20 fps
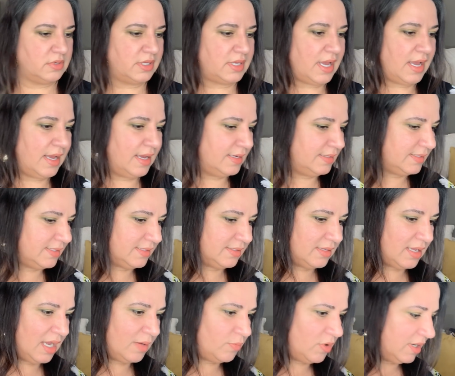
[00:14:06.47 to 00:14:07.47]
Guys,
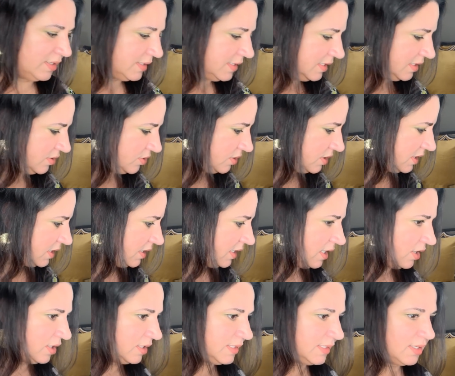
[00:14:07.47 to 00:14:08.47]
I brought scissors in
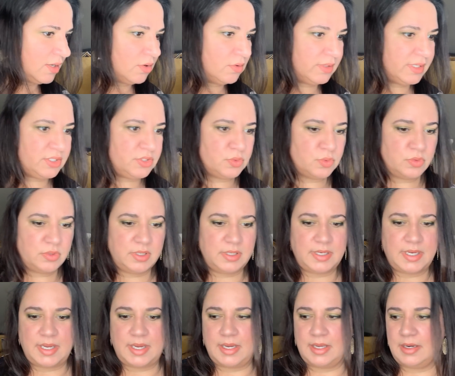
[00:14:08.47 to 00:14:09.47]
here. It's the only tool you
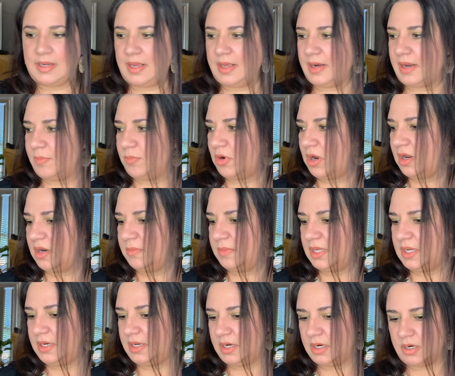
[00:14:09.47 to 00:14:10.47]
need, and I brought them
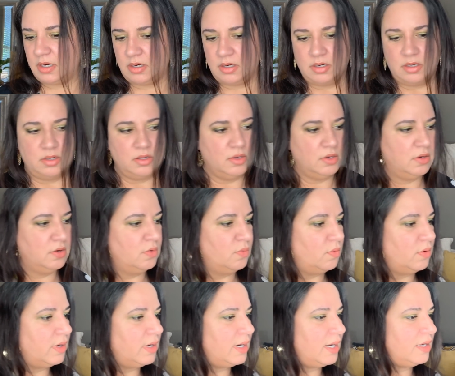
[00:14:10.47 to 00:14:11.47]
in here.
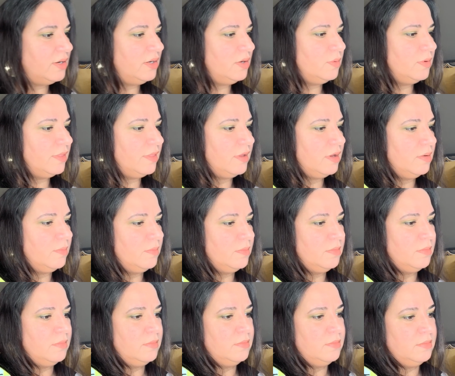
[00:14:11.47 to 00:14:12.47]
What did I do with
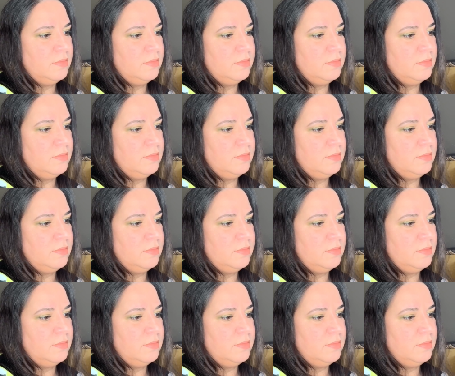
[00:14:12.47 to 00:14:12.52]
them?